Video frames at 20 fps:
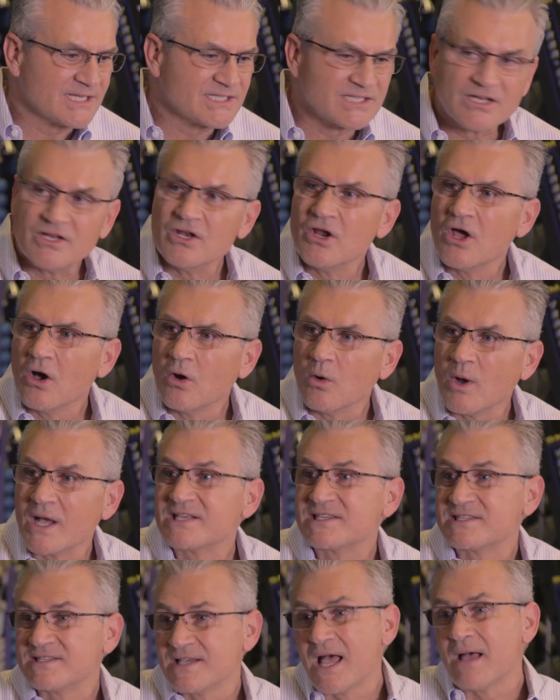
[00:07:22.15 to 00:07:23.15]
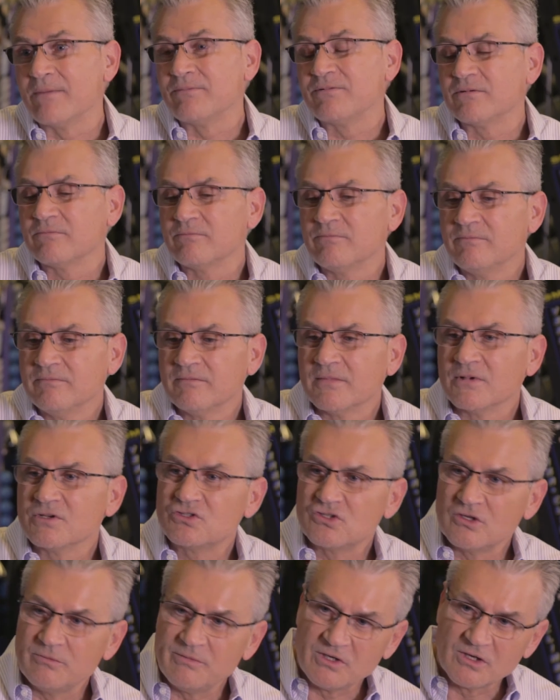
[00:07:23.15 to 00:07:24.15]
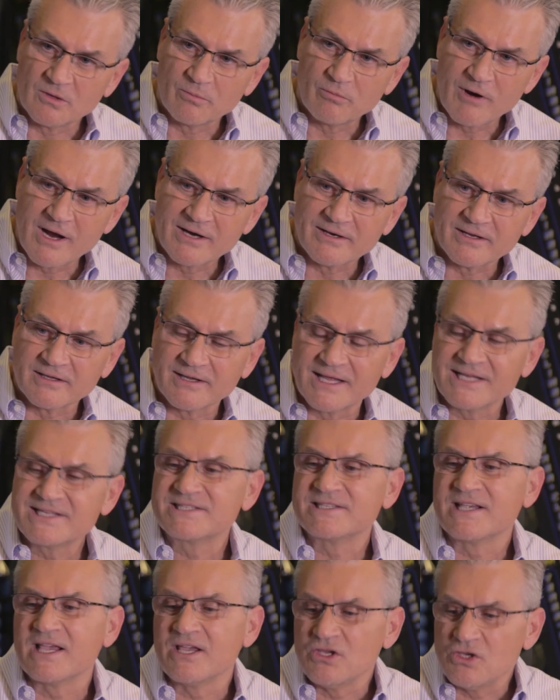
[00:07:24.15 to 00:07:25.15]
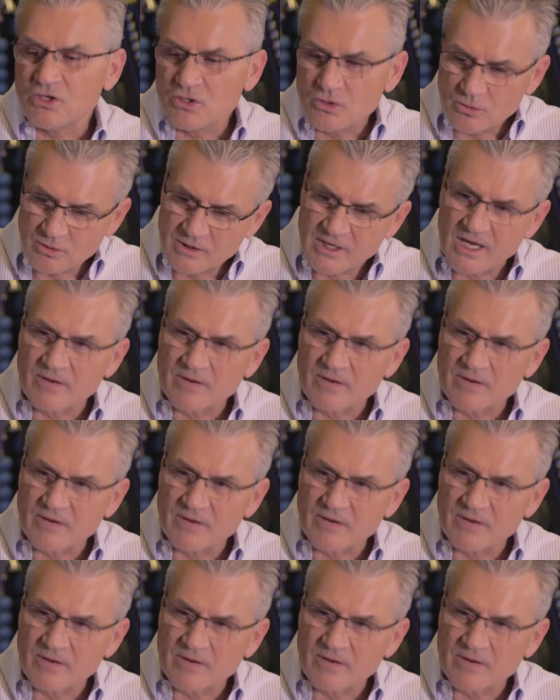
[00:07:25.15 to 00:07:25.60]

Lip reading: that's a no, except assuming you're pregnant. Let's say you